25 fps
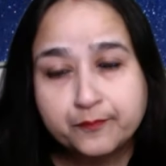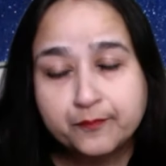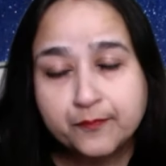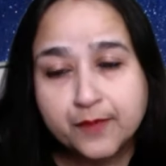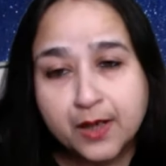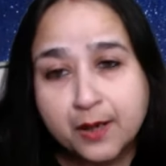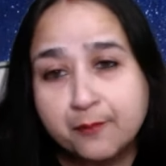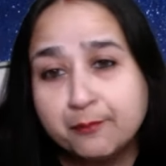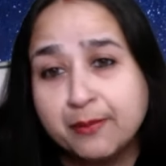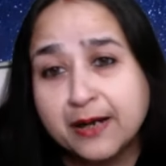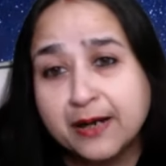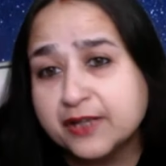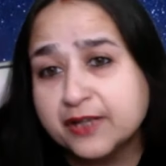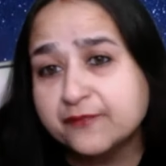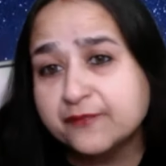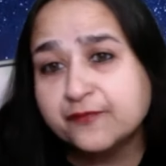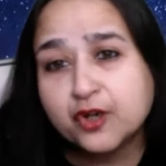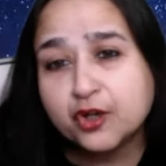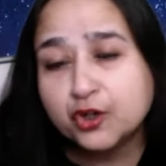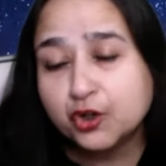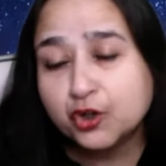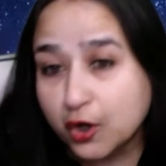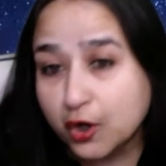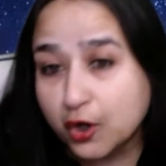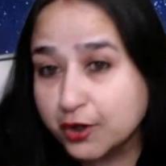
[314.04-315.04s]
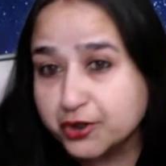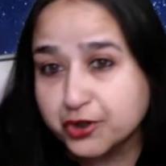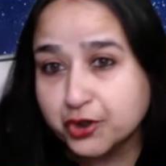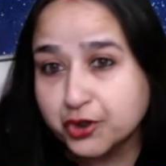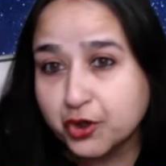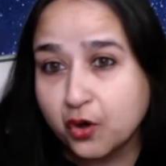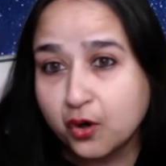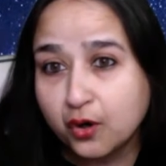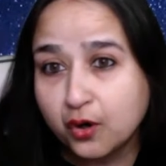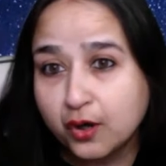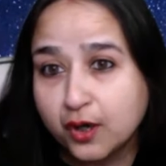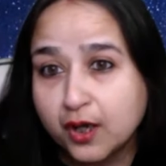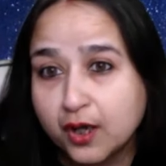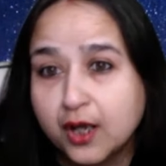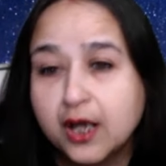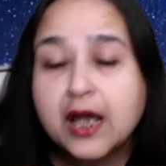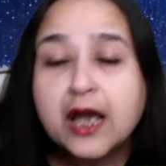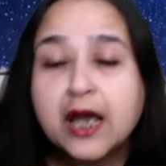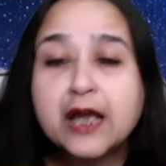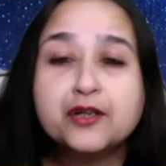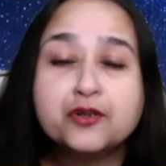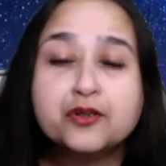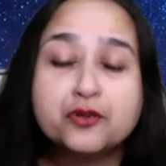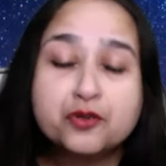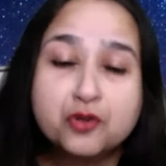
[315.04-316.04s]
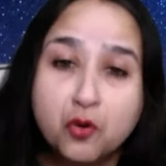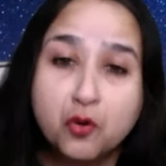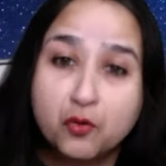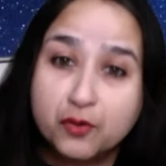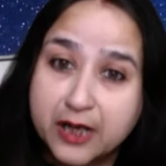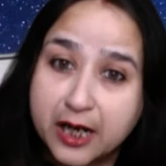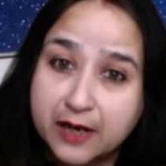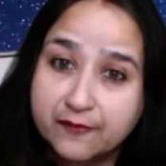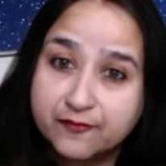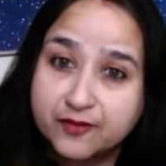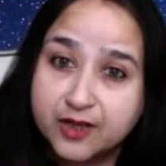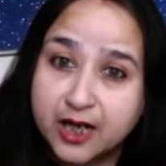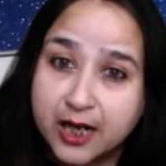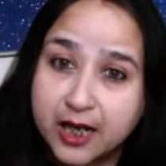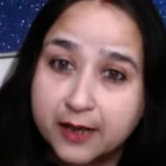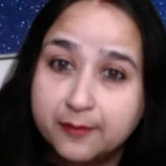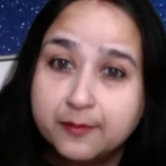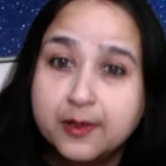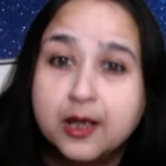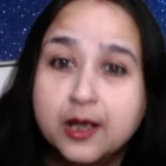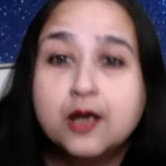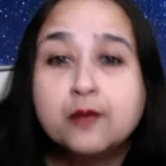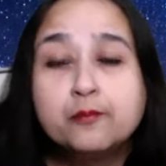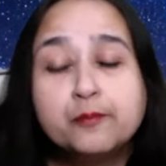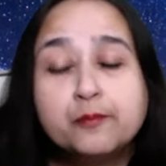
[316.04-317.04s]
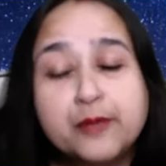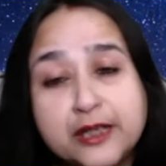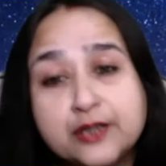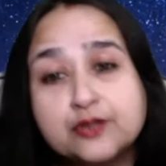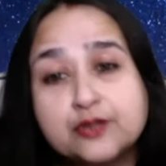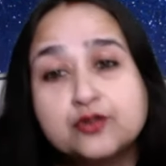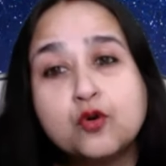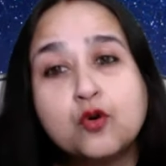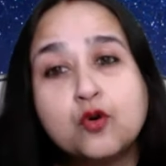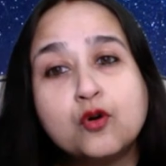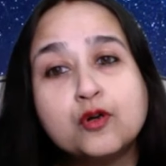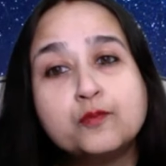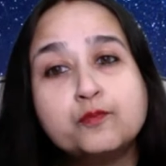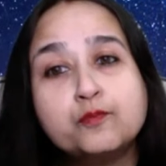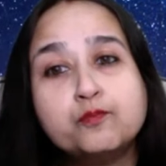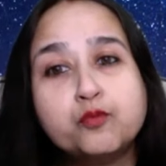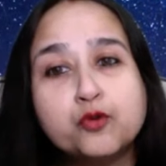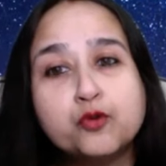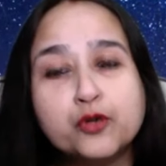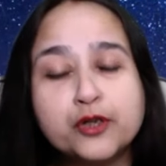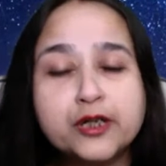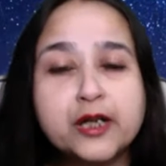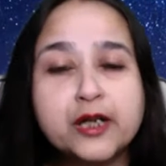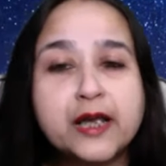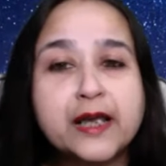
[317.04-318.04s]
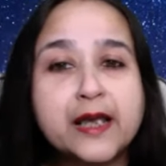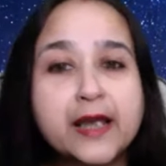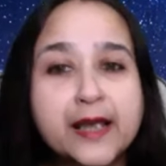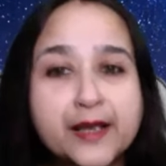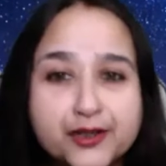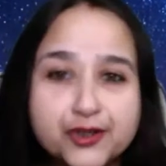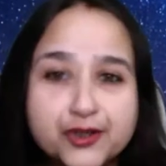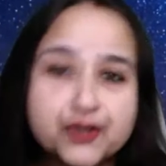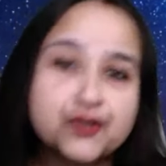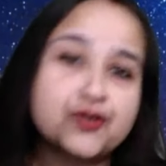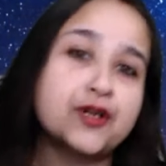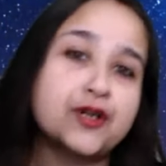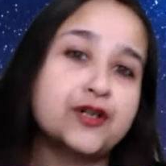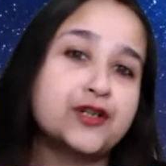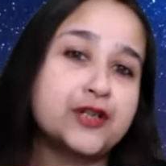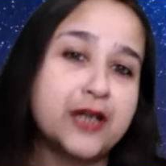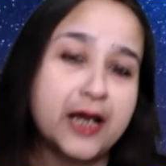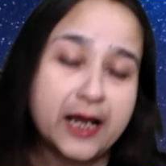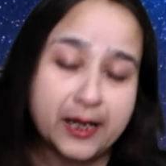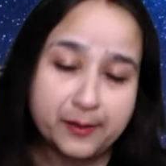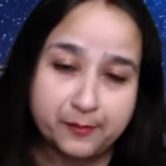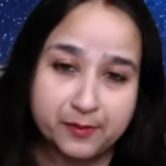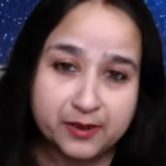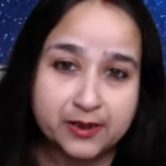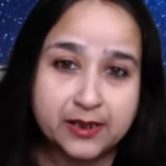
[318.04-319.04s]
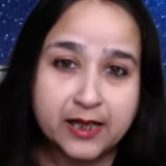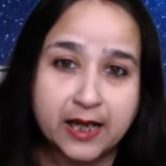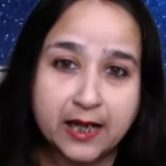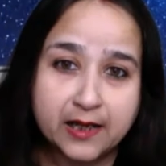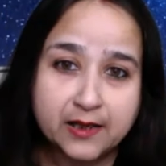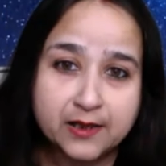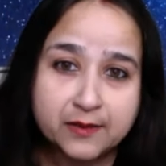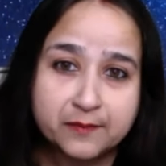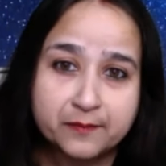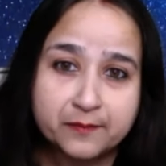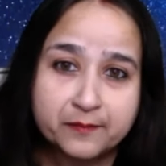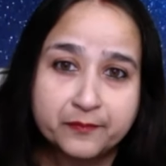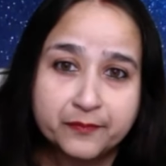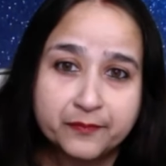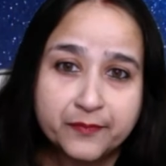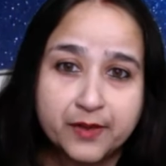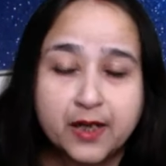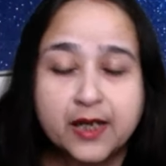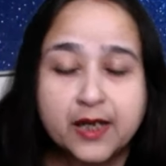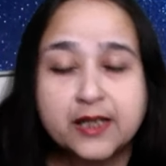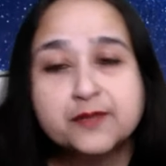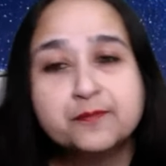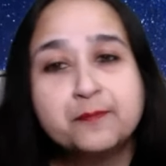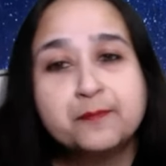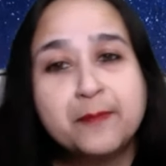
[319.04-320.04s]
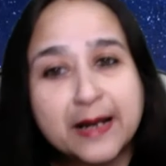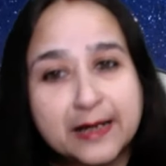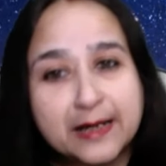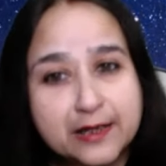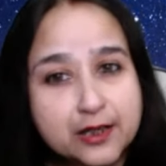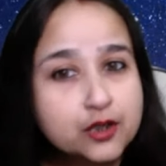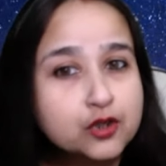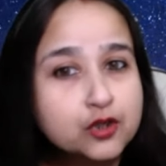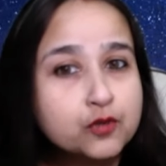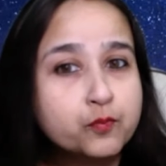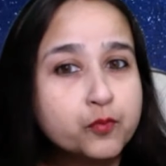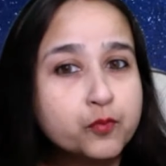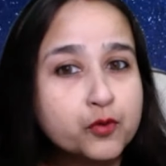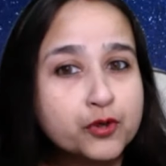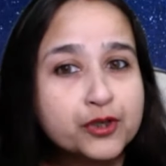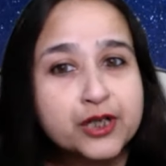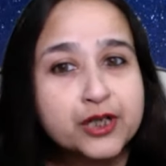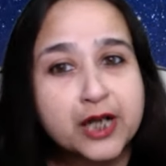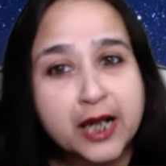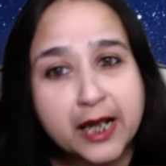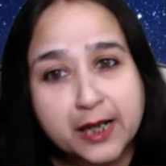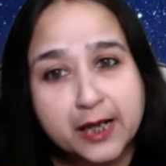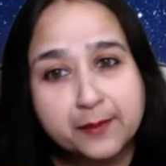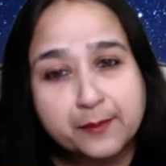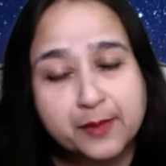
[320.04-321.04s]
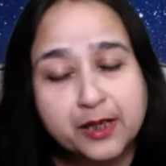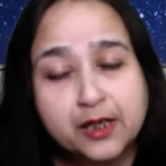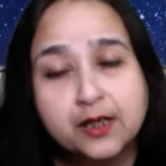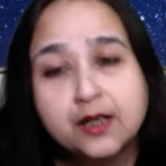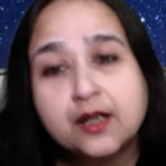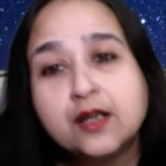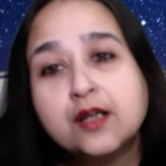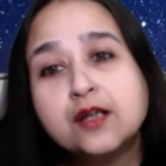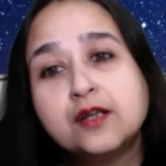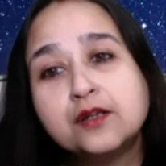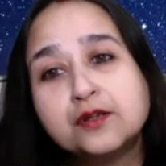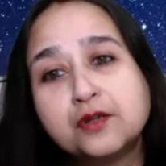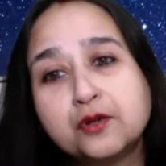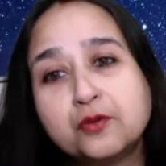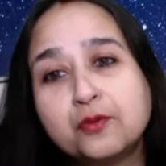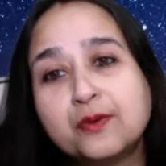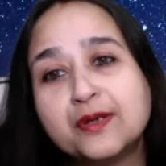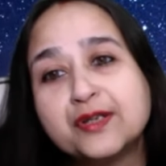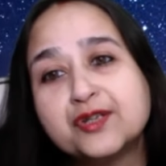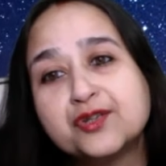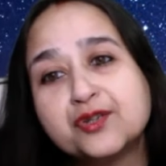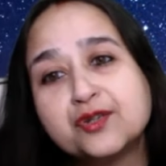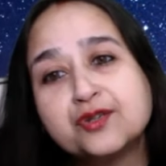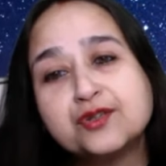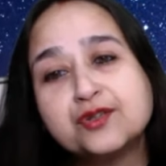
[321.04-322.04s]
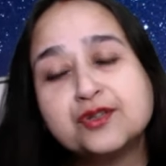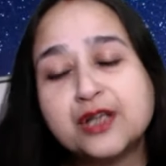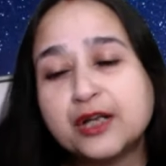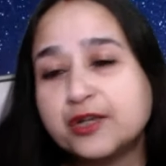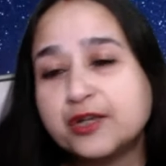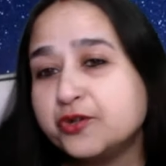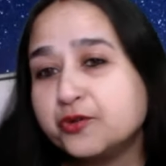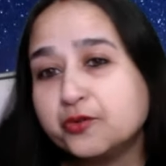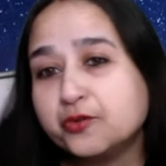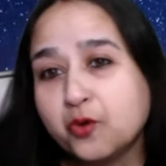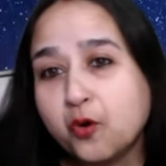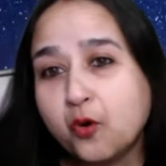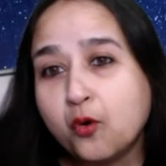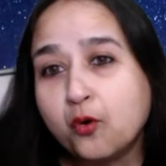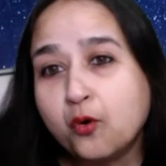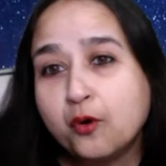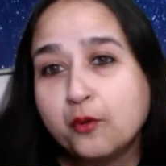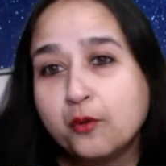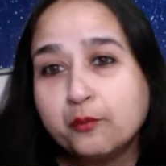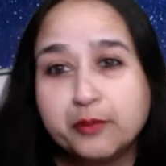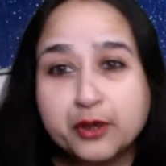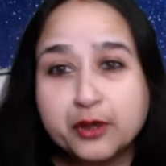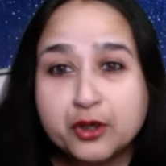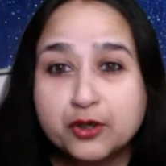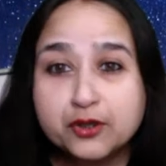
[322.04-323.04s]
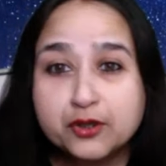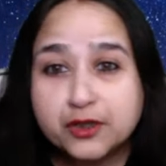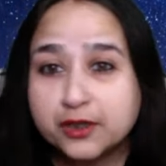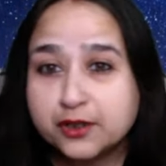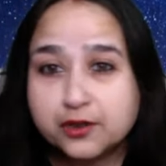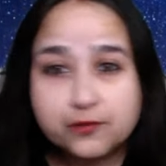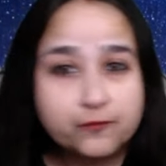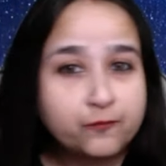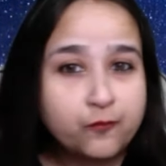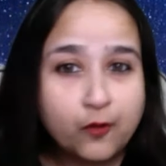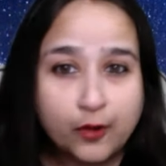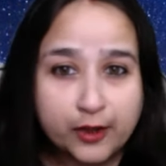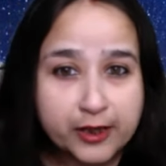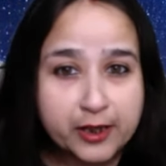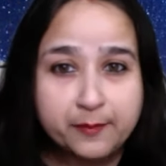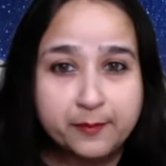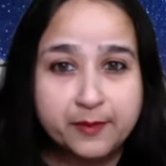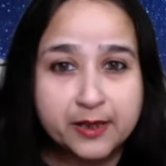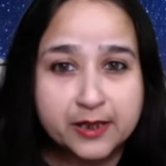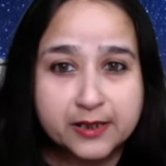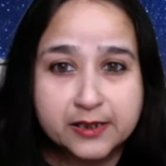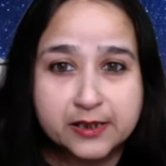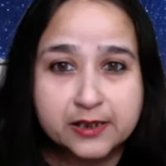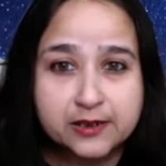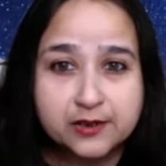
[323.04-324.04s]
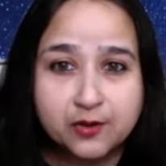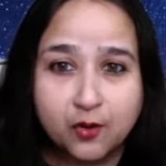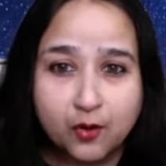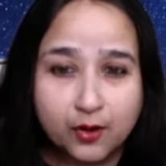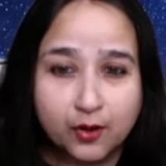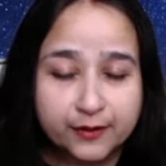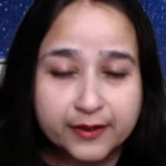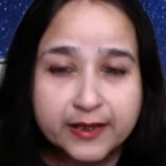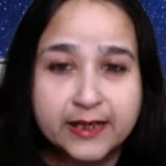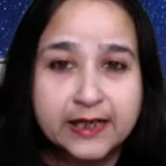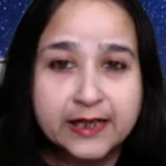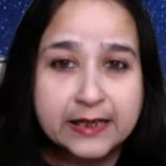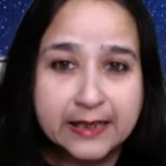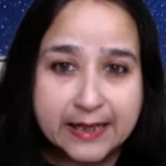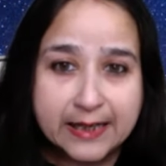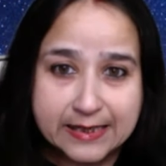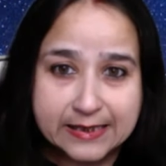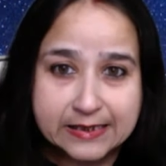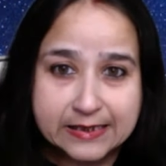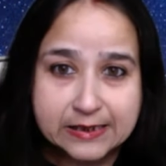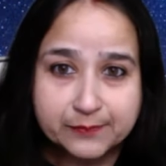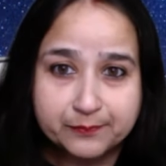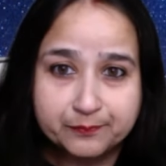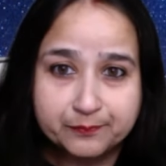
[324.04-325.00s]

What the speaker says: But if you're not sure and you don't have time, please don't put extra time in that. It's better to put time in the questions that you know, because 40 minutes is already less.